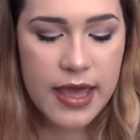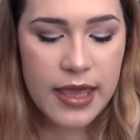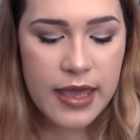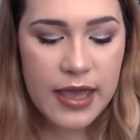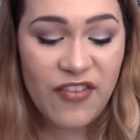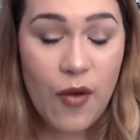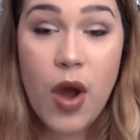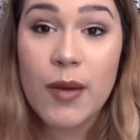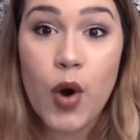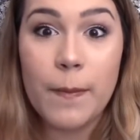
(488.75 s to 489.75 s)
if I
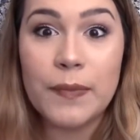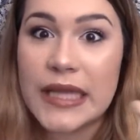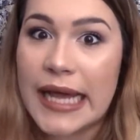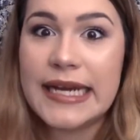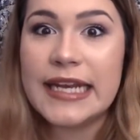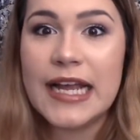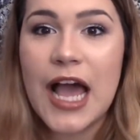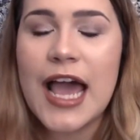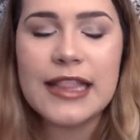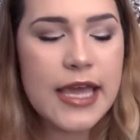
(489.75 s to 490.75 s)
want a more blinding
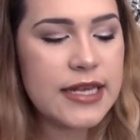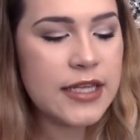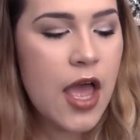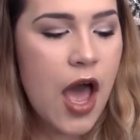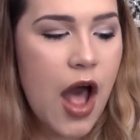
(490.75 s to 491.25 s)
highlight,